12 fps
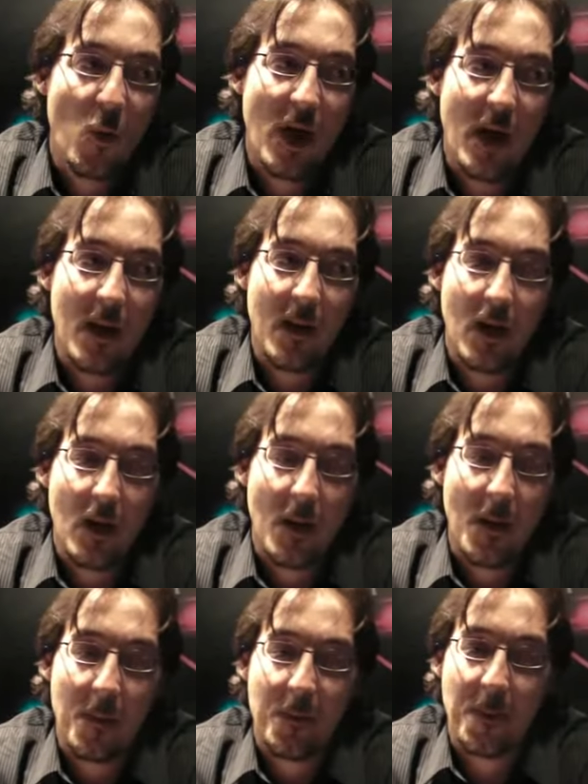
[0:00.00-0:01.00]

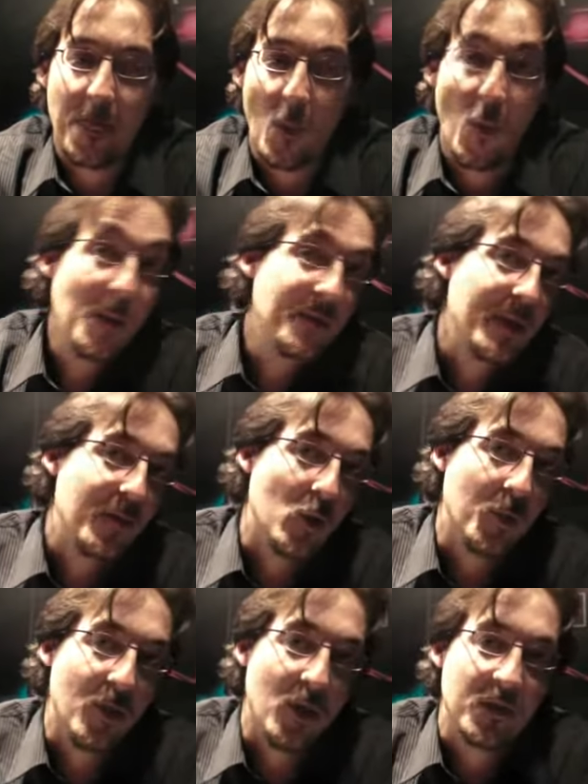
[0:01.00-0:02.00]
where web
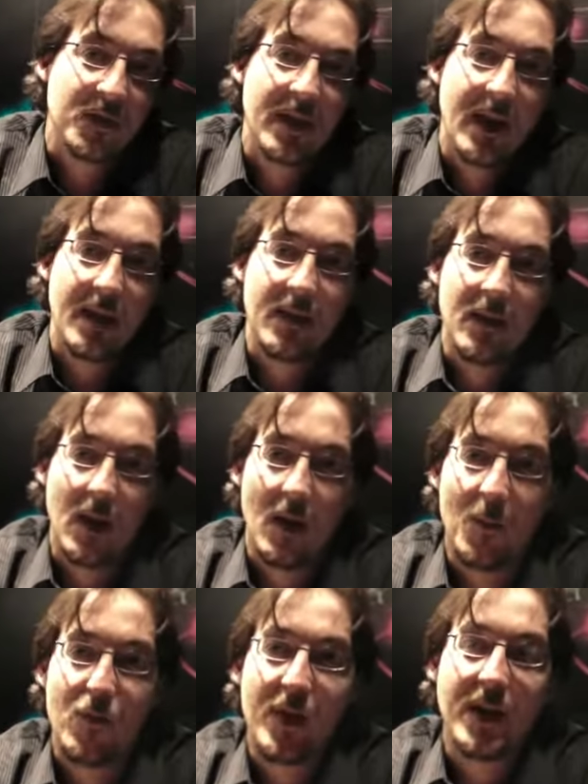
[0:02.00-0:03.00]
developers can
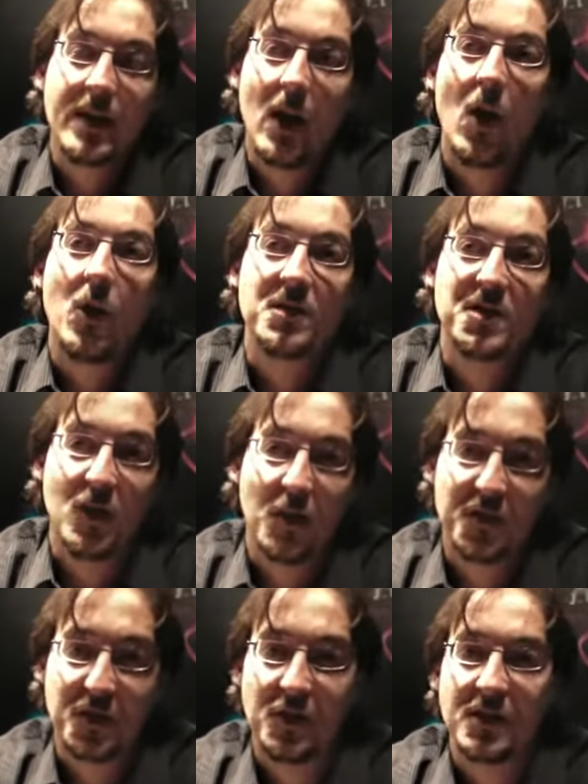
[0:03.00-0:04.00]
bring their own
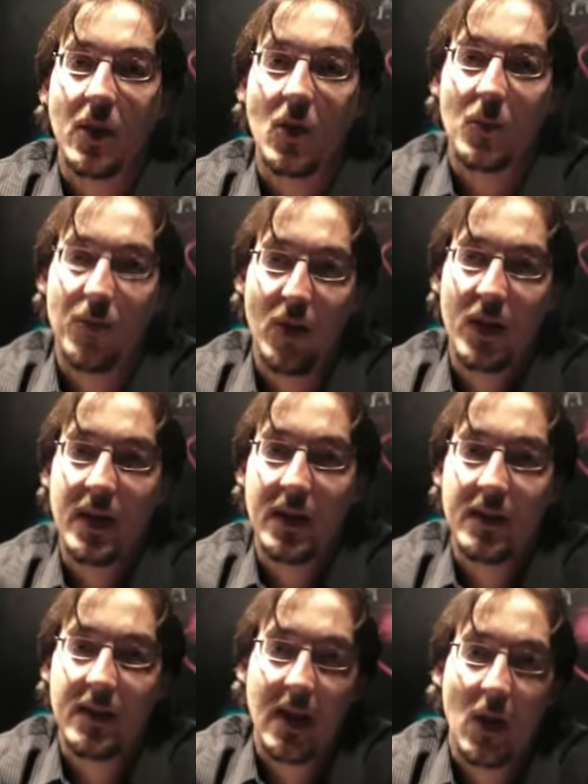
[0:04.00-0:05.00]
services, their own
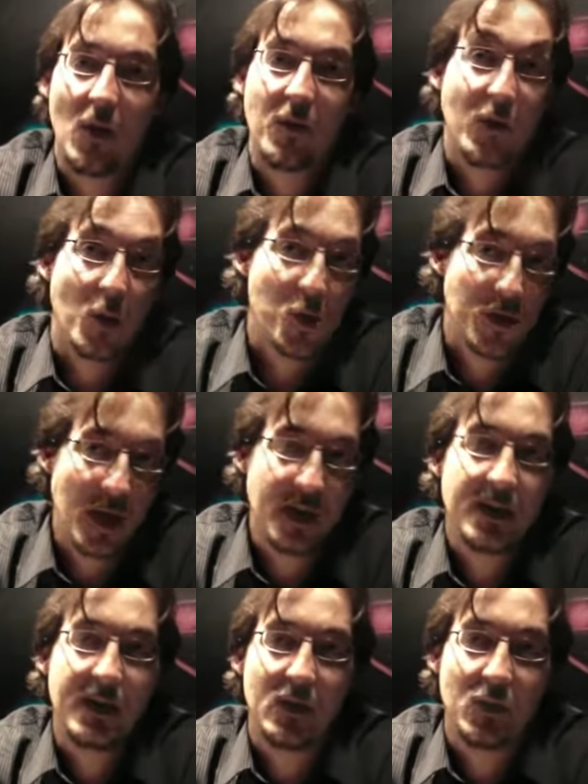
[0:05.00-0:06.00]
plugin, their own
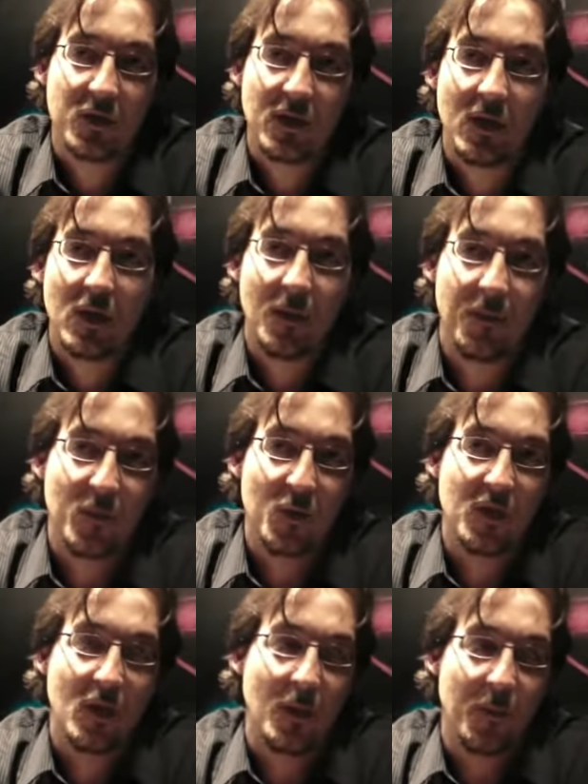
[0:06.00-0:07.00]
functionality to
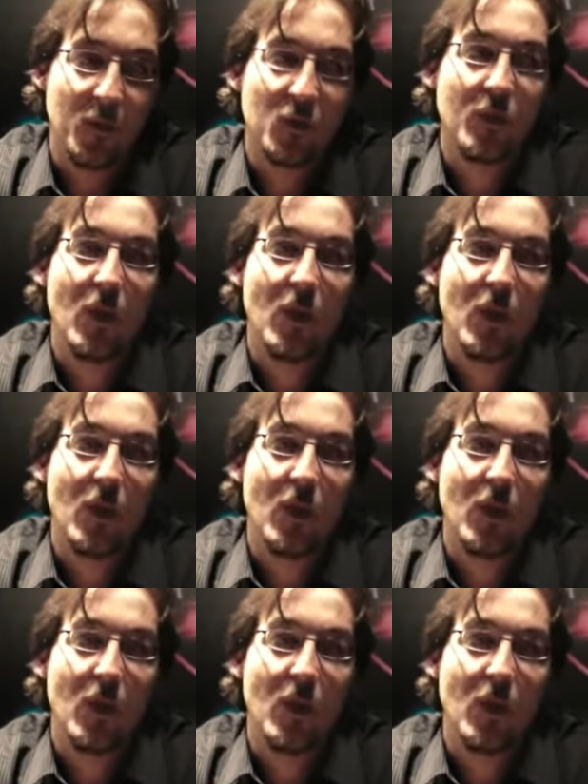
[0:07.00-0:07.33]
the